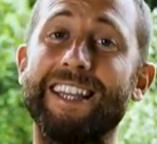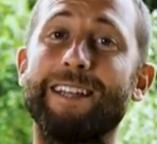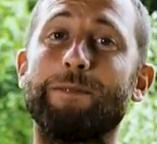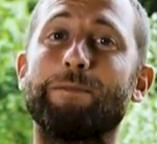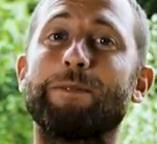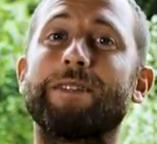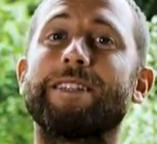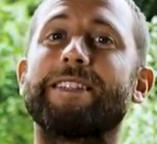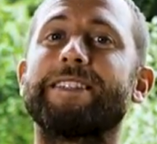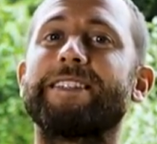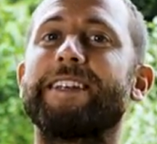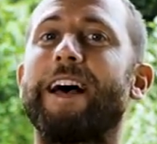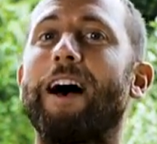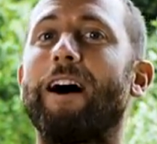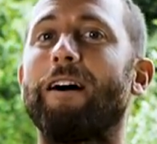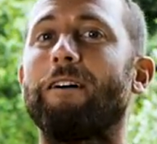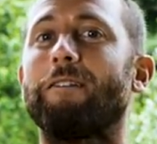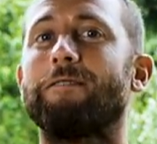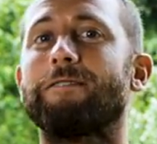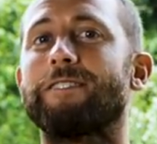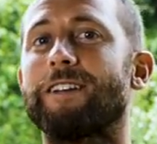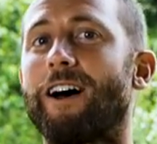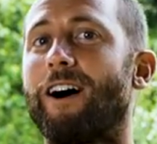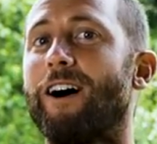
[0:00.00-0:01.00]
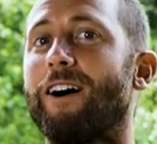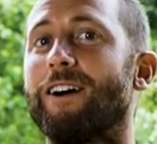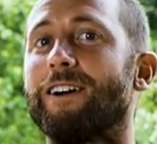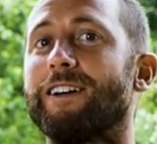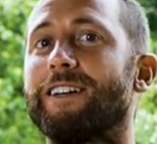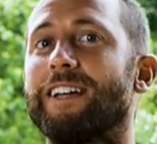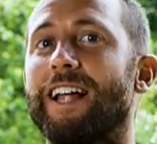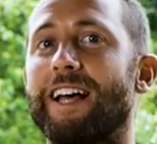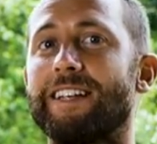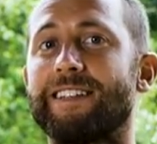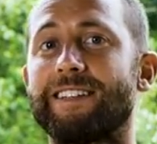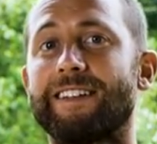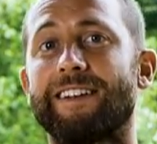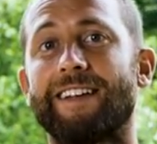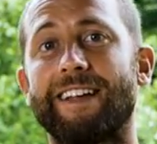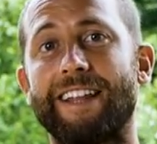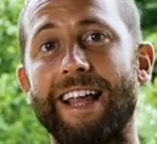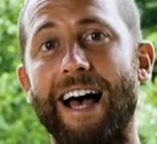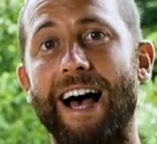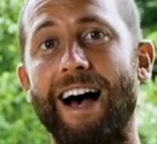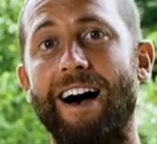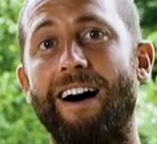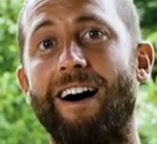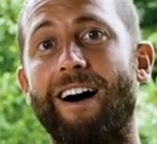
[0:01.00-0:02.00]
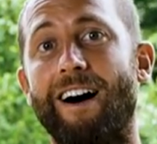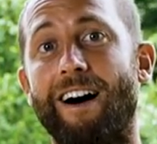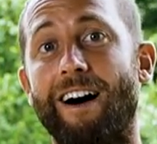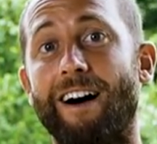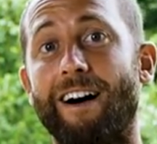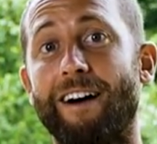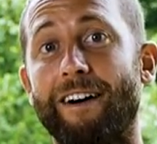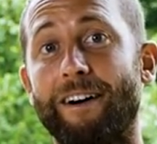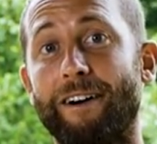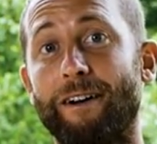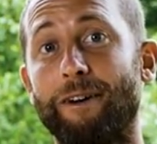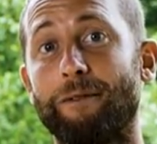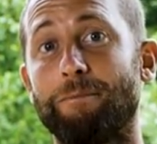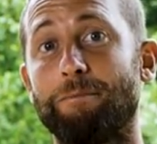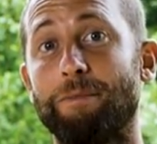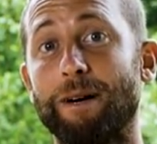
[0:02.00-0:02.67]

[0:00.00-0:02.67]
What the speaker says: themselves aren't necessarily that hard,